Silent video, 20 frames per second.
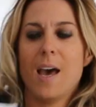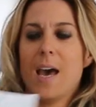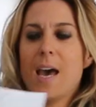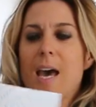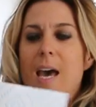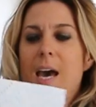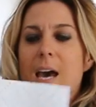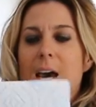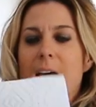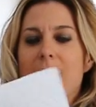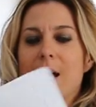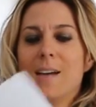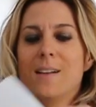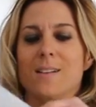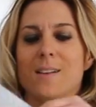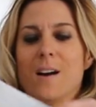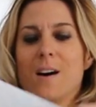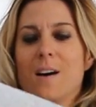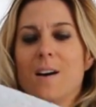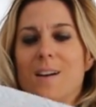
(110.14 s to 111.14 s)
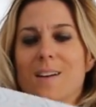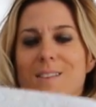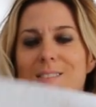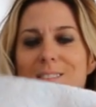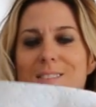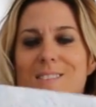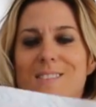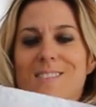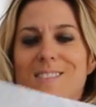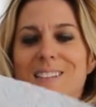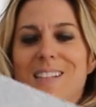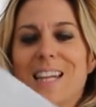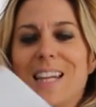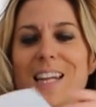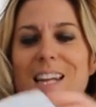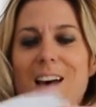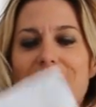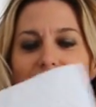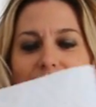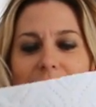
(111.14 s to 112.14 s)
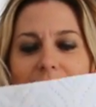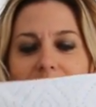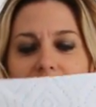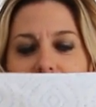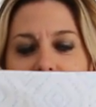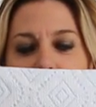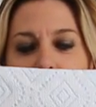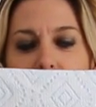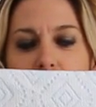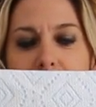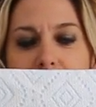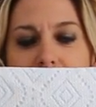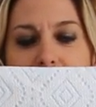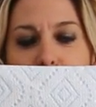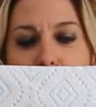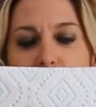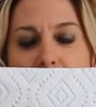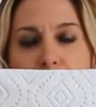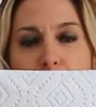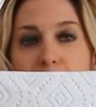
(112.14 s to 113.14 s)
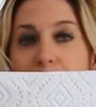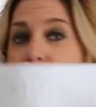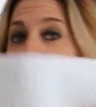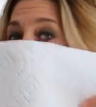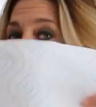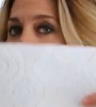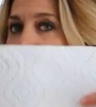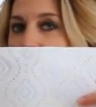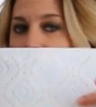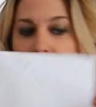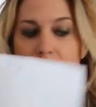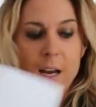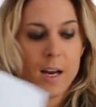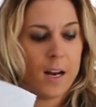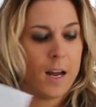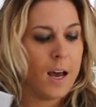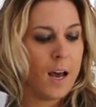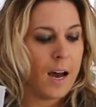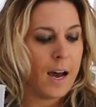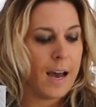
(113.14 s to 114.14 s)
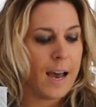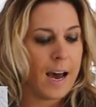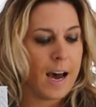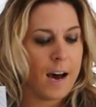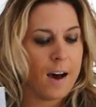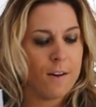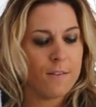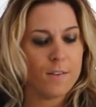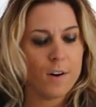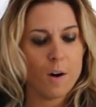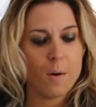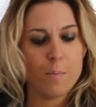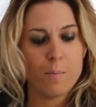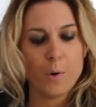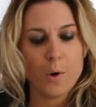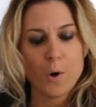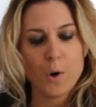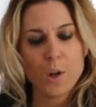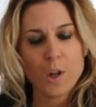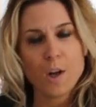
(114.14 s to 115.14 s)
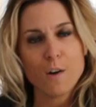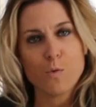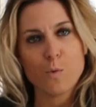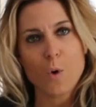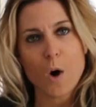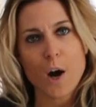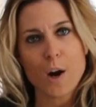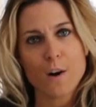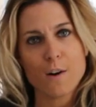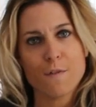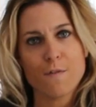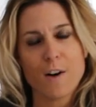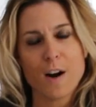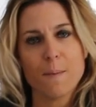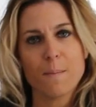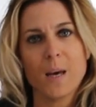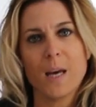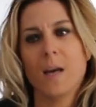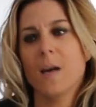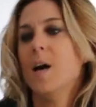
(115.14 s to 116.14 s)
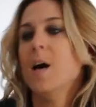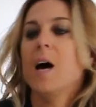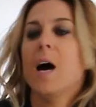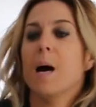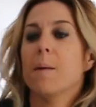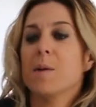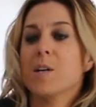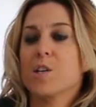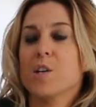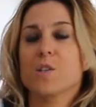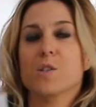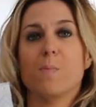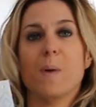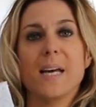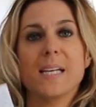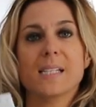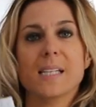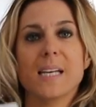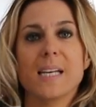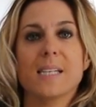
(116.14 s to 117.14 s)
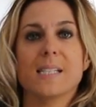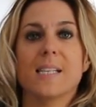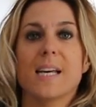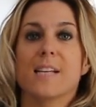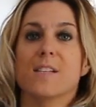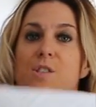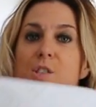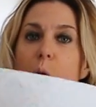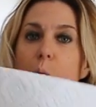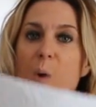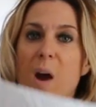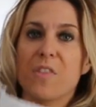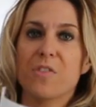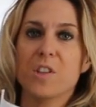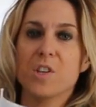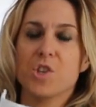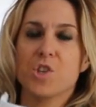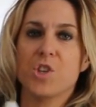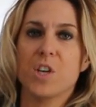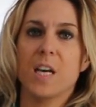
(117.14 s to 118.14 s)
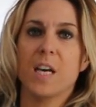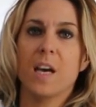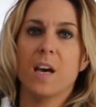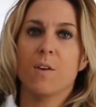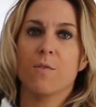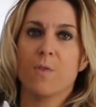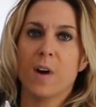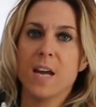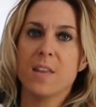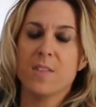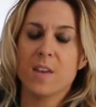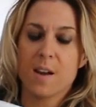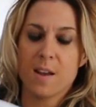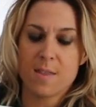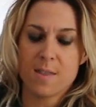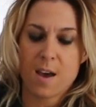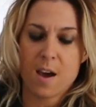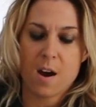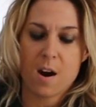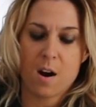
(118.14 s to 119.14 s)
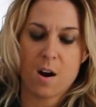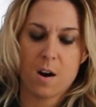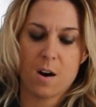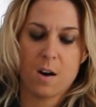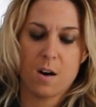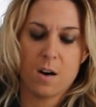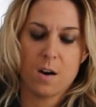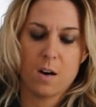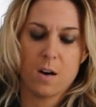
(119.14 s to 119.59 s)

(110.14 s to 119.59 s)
and oh, Love it. So it says Bounty with Dawn right on it. I have a bowl of water in front of me. I'm going to show you. basically it says to wet the sheet and right then and there